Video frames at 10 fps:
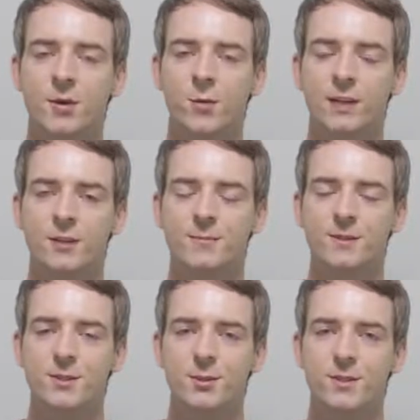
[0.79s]

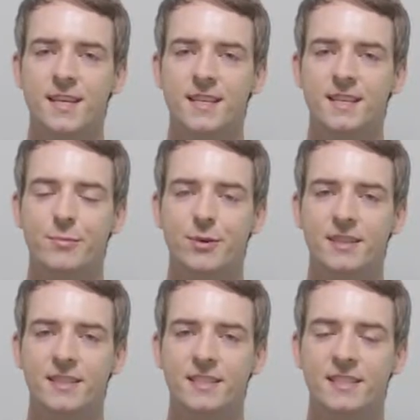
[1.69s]
Welcome to this
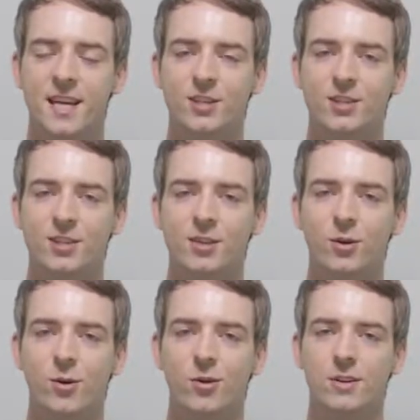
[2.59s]
pronunciation
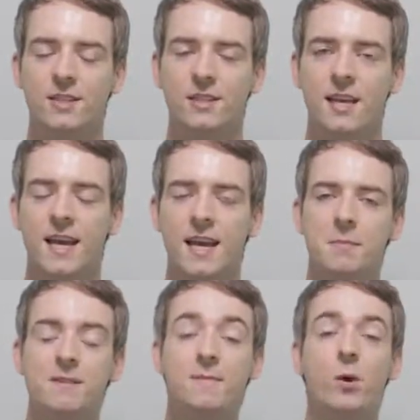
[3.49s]
course.
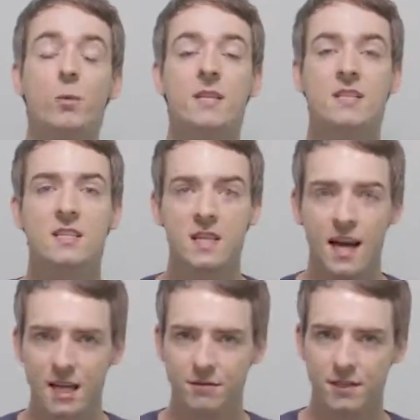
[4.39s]
Before we
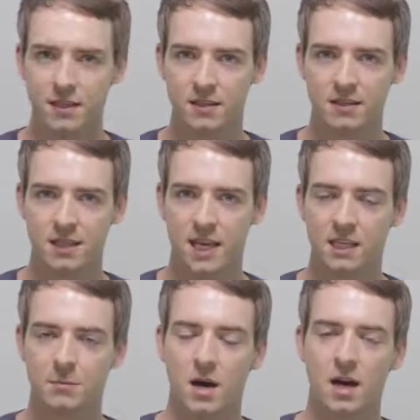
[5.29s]
dive in
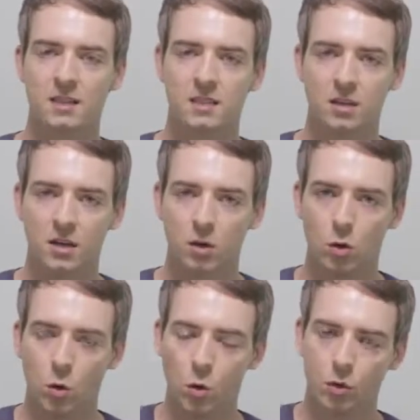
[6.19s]
and master
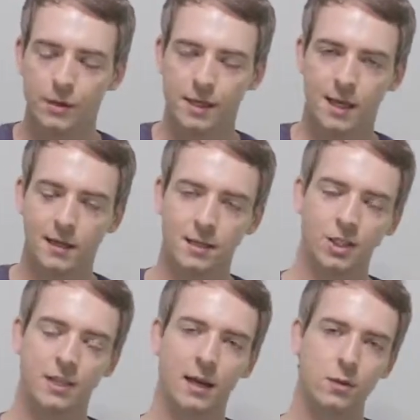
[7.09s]
all the English
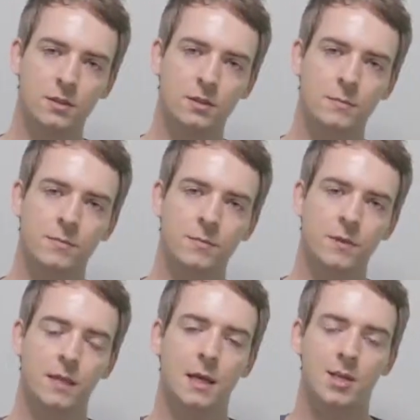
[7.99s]
sounds,
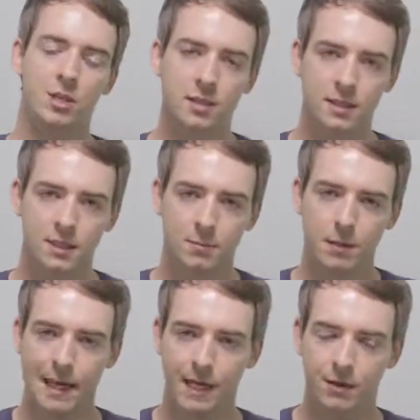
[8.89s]
let me just
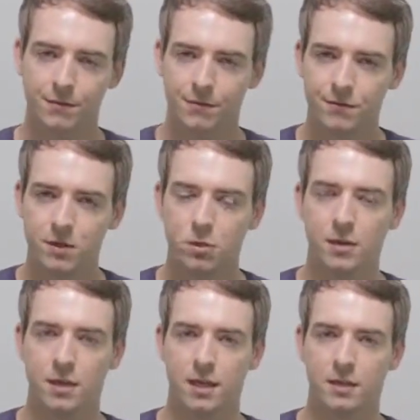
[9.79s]
explain a few
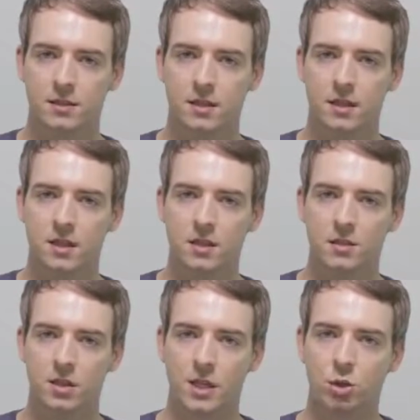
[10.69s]
things
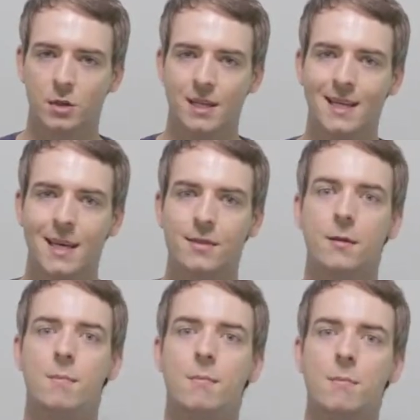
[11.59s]
so that you can get the
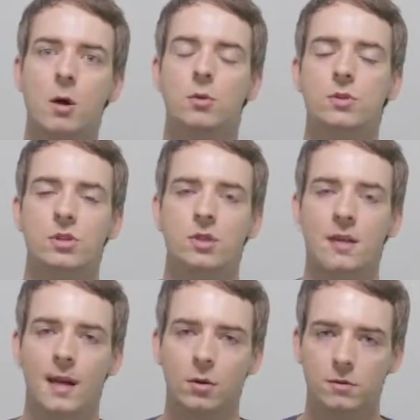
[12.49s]
most
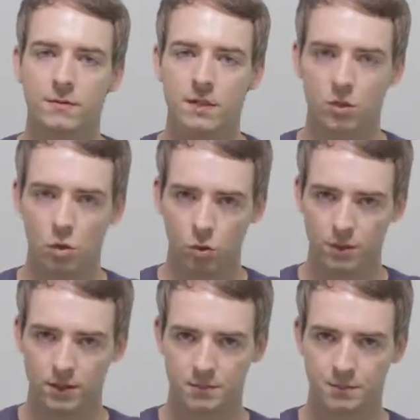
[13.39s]
out of this
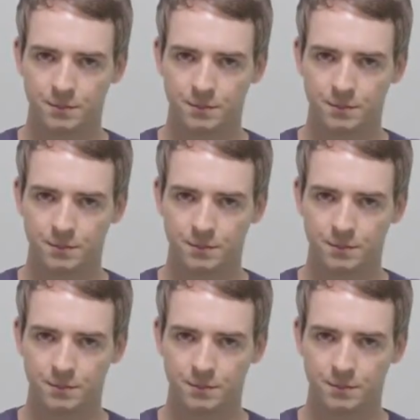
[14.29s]
course.